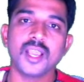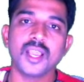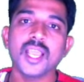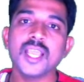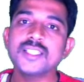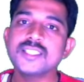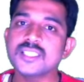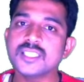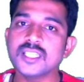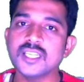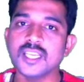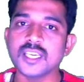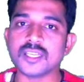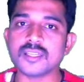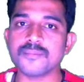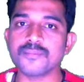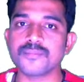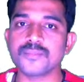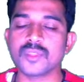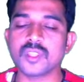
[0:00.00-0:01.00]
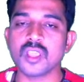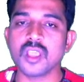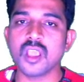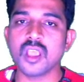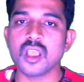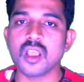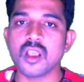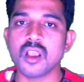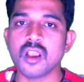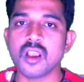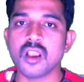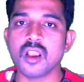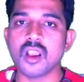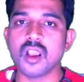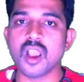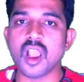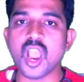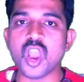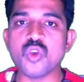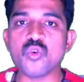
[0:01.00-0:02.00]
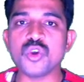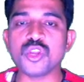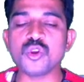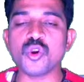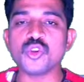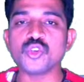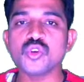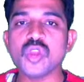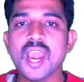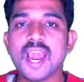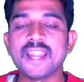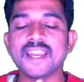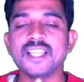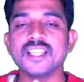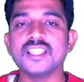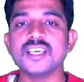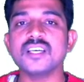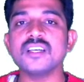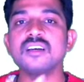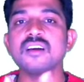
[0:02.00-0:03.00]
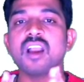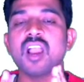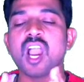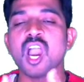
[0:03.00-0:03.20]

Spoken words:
Is this clear? How you are going to handle the